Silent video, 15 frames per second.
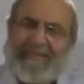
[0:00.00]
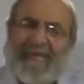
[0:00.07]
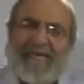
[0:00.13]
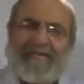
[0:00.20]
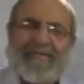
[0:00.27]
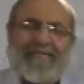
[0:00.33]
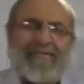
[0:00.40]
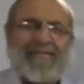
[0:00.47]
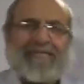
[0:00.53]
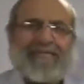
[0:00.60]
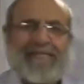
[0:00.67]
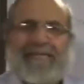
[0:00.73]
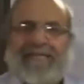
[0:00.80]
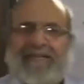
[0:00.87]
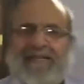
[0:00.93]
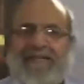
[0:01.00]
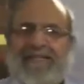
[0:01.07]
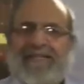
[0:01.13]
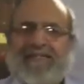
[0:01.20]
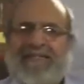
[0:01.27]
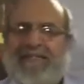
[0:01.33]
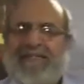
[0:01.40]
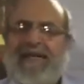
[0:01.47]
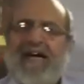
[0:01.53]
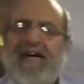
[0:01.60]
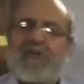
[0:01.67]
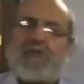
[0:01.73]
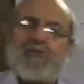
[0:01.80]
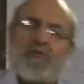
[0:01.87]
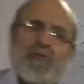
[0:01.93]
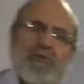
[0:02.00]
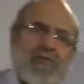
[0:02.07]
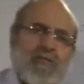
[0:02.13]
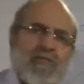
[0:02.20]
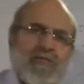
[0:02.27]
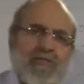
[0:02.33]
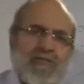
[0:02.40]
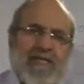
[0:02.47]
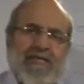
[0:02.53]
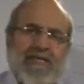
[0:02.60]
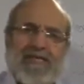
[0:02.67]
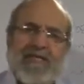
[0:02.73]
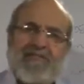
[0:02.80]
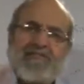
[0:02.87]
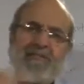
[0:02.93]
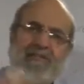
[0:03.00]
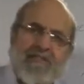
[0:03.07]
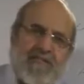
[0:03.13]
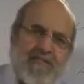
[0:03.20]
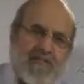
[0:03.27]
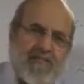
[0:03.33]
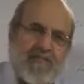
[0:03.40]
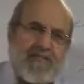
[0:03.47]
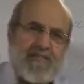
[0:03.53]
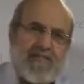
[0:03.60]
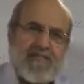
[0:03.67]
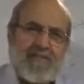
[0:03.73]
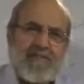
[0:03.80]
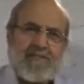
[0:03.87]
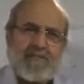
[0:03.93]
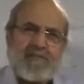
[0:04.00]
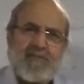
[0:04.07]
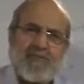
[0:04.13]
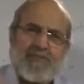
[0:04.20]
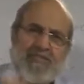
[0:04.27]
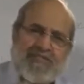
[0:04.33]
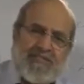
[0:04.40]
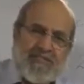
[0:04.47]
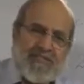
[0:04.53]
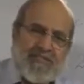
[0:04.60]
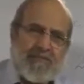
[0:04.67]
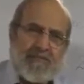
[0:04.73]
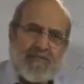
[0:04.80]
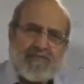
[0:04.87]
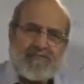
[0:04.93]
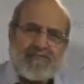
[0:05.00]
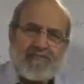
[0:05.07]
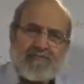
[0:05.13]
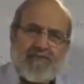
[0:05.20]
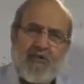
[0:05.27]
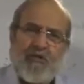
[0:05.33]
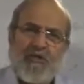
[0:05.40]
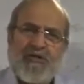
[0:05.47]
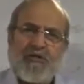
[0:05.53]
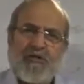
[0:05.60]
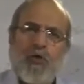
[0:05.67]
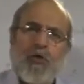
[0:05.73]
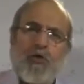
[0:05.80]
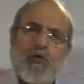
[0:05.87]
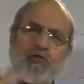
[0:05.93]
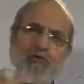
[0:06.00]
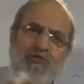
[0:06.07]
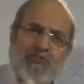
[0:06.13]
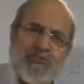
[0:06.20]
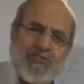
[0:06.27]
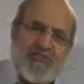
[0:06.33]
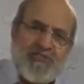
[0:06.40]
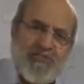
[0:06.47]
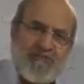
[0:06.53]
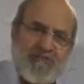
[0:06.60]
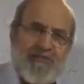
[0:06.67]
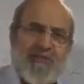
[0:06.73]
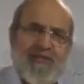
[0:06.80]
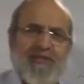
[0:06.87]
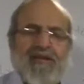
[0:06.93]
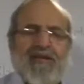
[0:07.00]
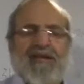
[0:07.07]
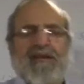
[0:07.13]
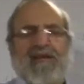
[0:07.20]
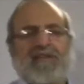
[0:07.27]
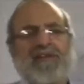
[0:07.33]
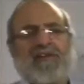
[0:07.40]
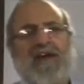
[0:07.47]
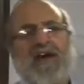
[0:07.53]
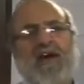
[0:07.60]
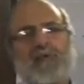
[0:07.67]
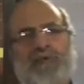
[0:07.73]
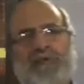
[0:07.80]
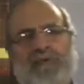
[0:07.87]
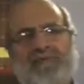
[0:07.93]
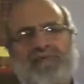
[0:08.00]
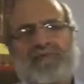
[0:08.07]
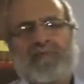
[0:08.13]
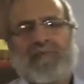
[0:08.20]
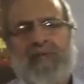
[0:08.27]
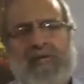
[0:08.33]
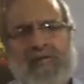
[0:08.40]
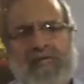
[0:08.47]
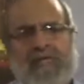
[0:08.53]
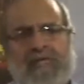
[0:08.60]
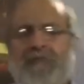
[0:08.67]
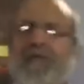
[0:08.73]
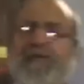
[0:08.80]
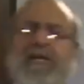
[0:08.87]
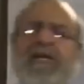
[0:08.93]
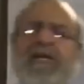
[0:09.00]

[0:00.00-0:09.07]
that there is a noun that governs, possesses, call it owns another noun. So